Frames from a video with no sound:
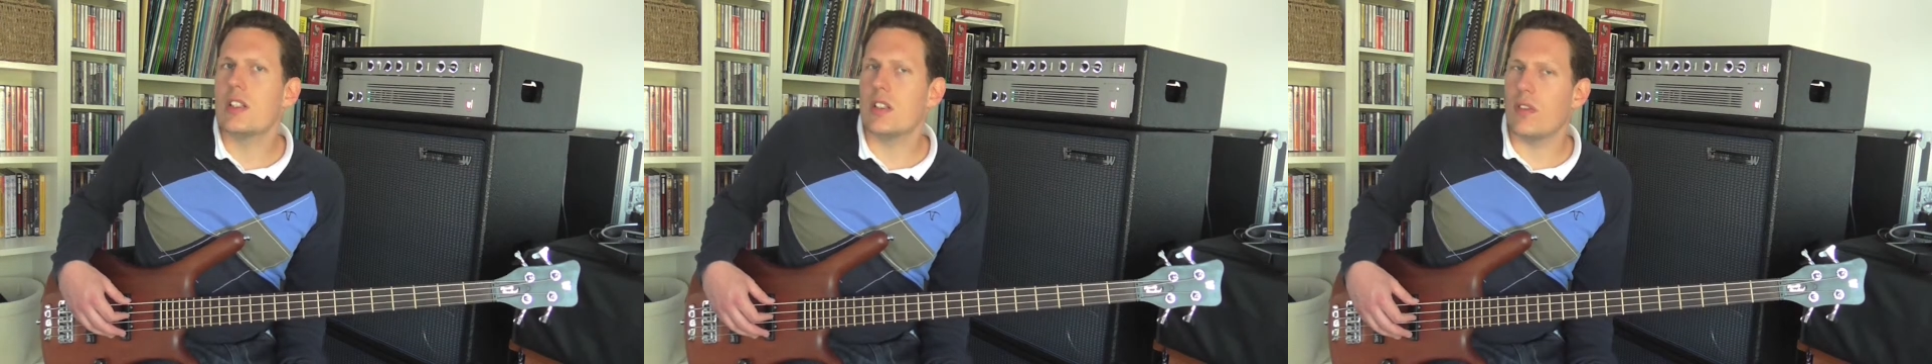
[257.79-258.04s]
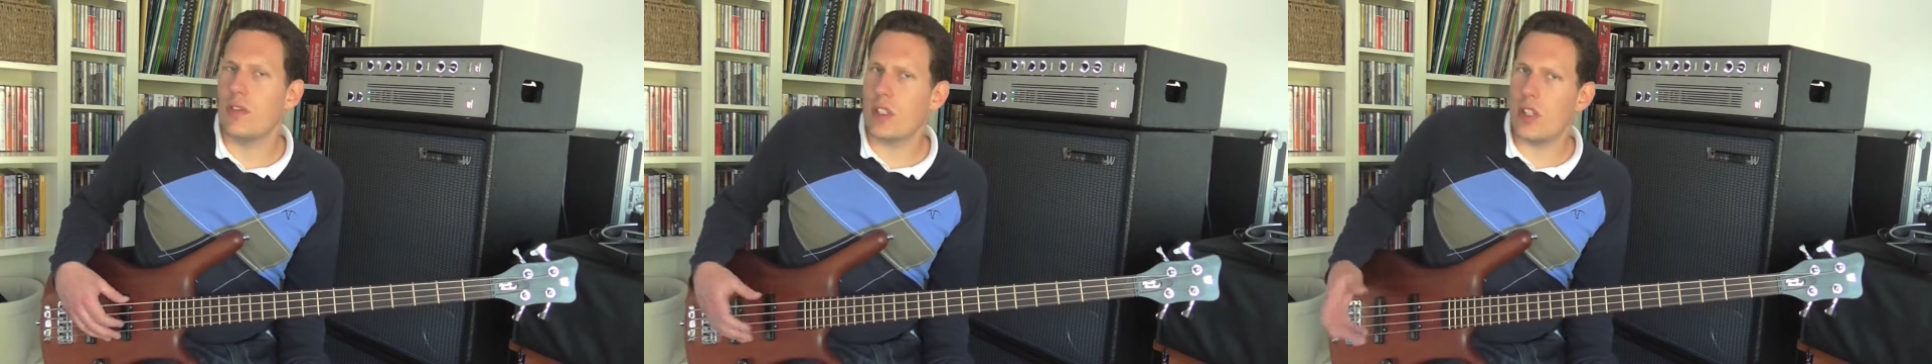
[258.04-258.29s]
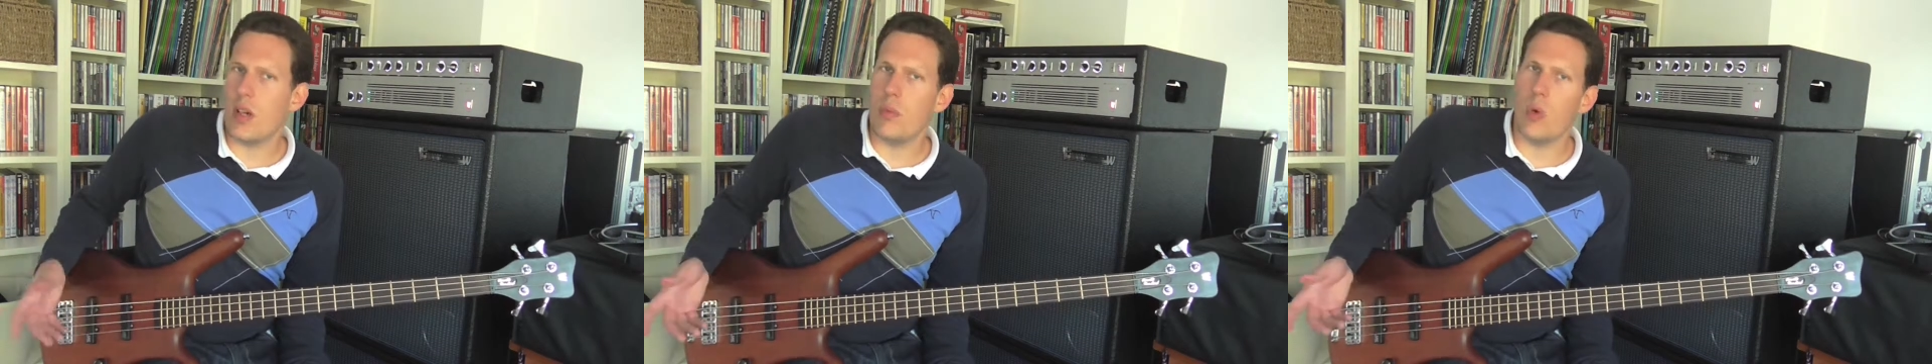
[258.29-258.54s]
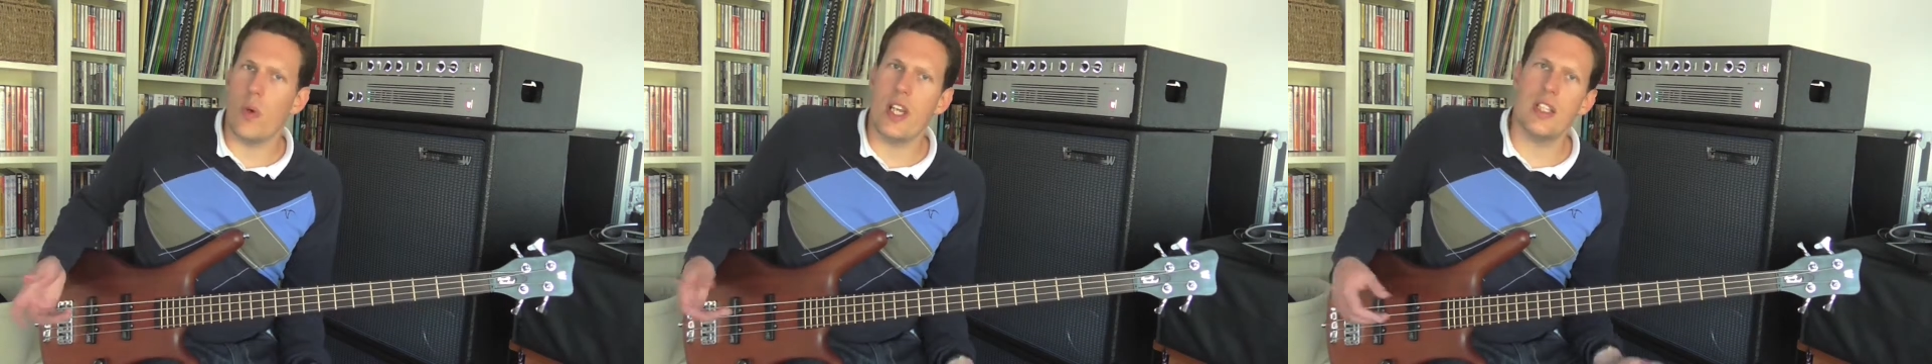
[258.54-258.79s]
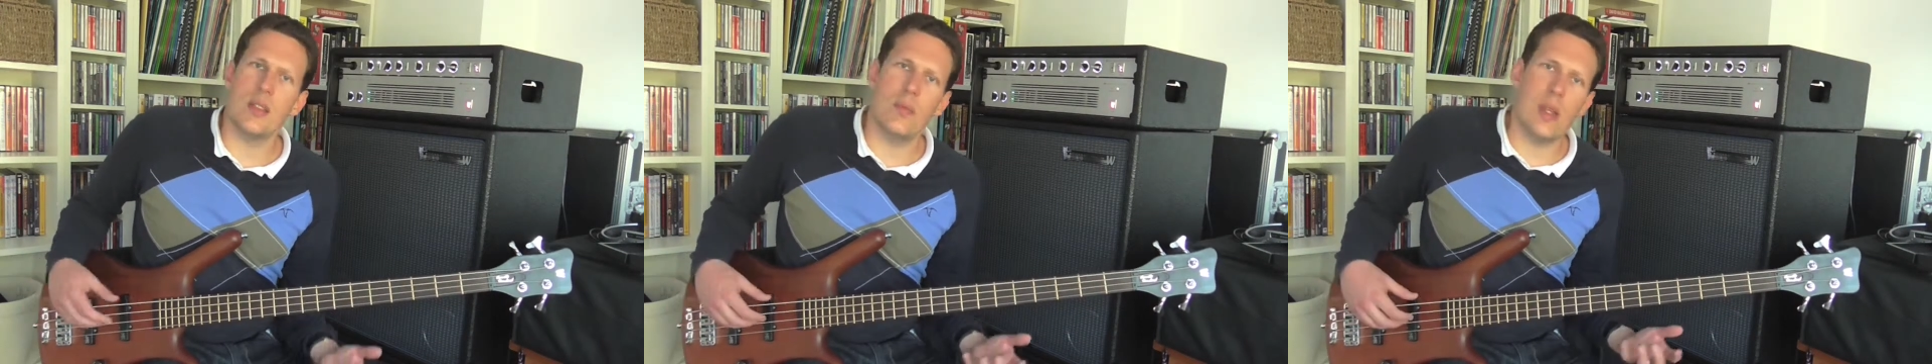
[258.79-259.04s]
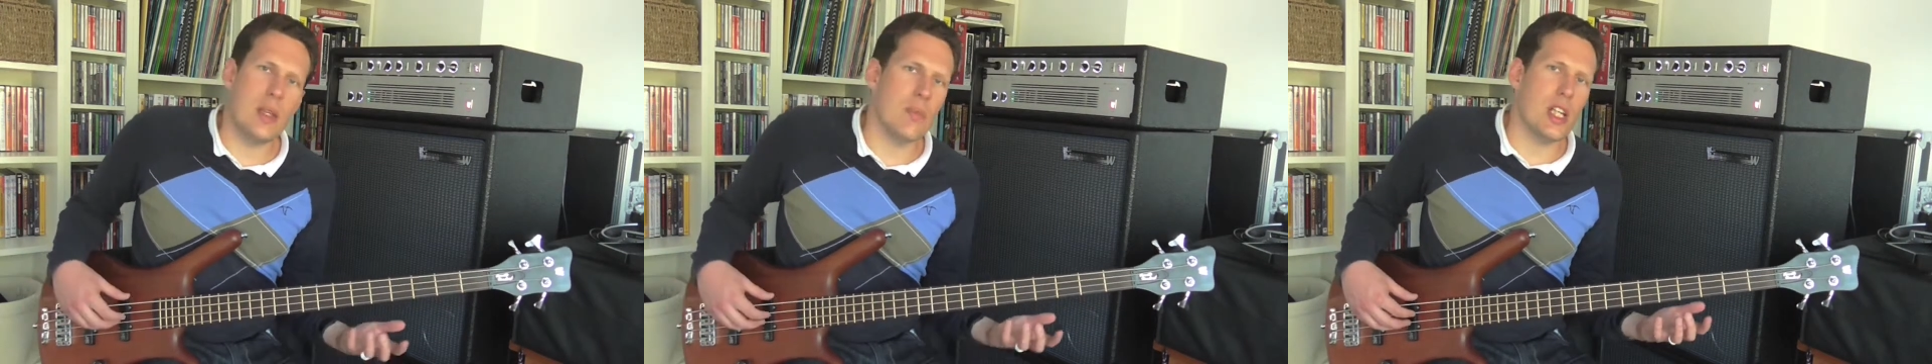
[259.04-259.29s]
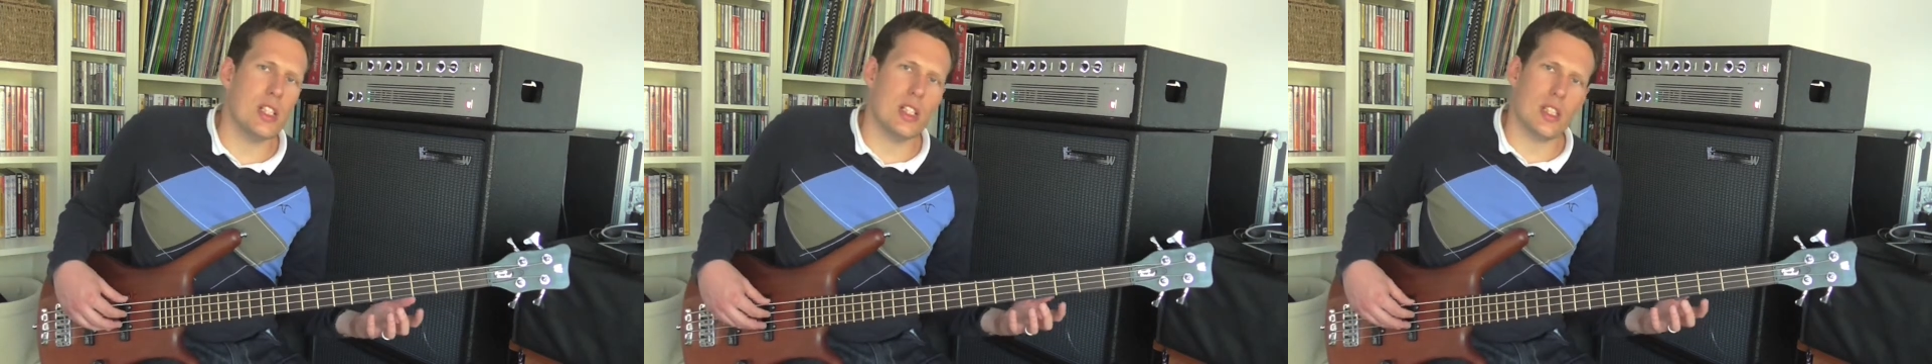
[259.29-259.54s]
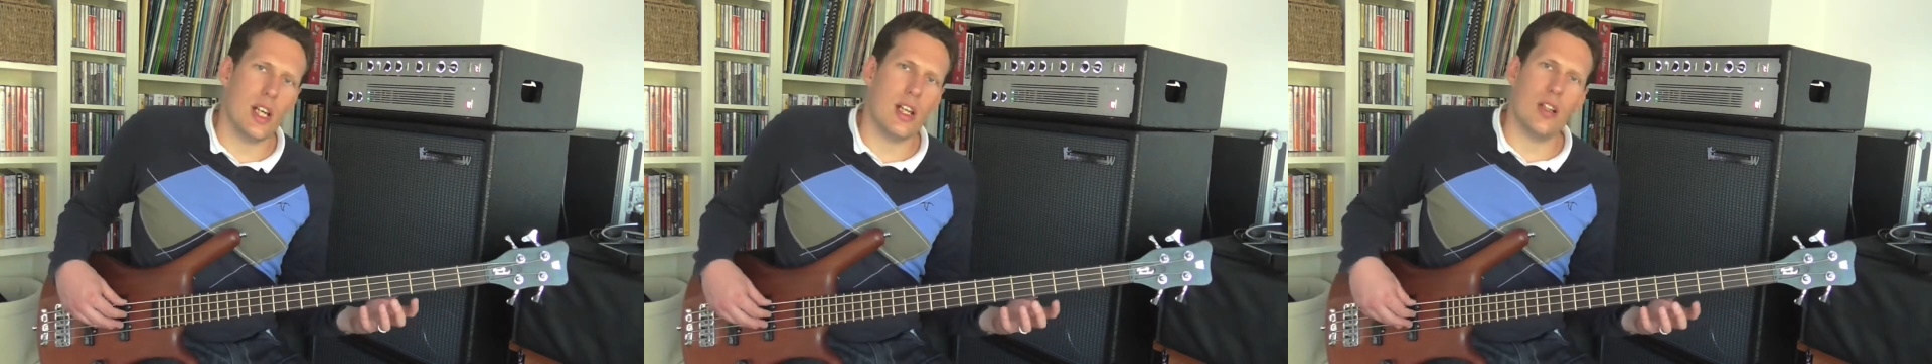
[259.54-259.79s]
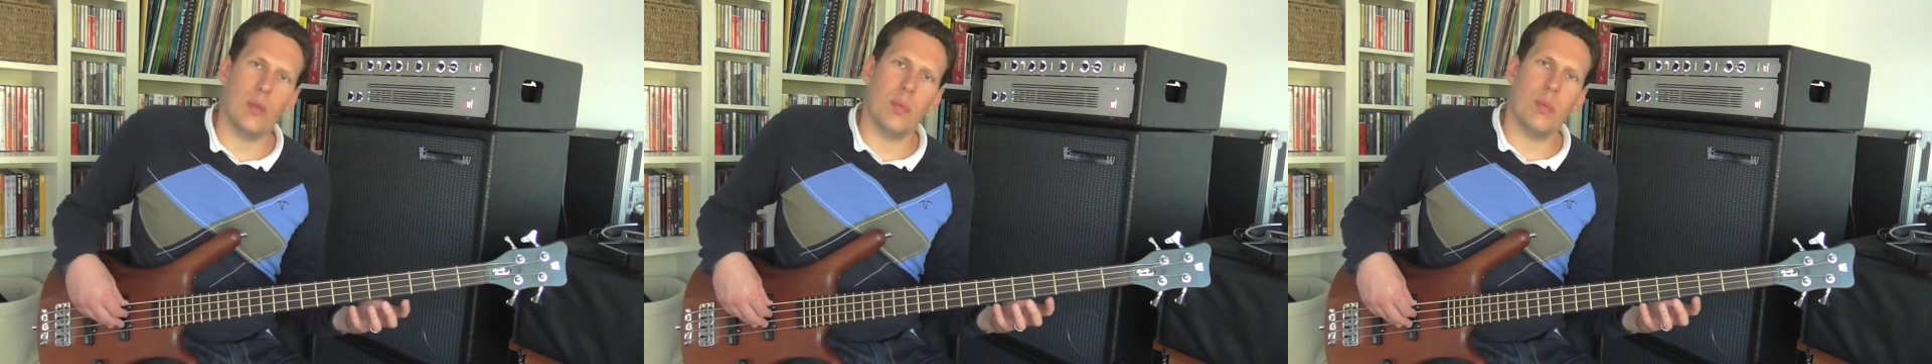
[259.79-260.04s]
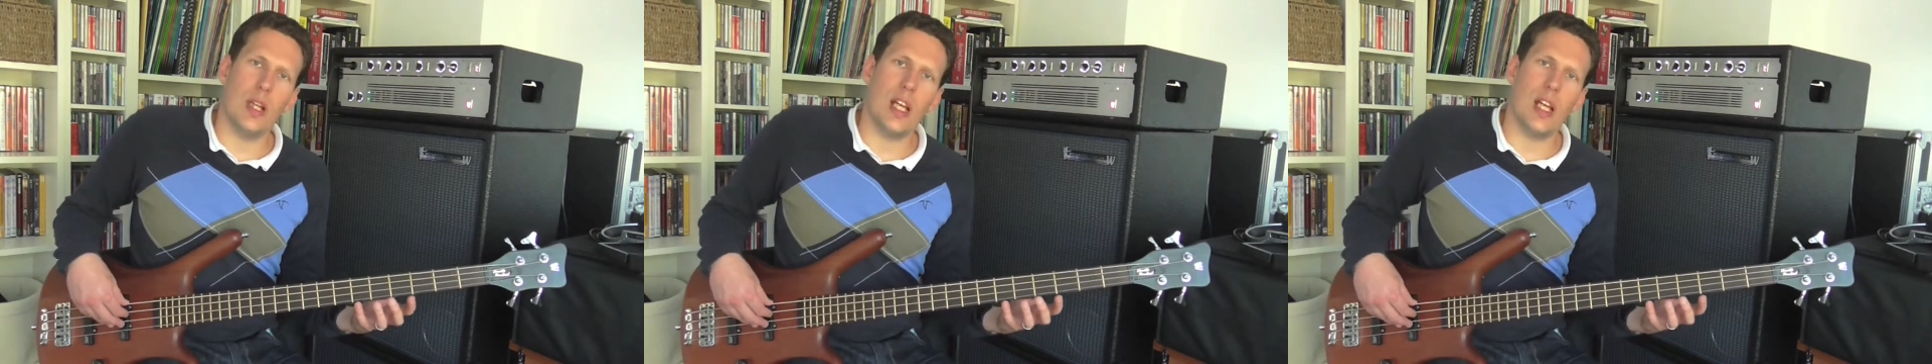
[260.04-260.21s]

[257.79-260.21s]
So for example, here's a B major scale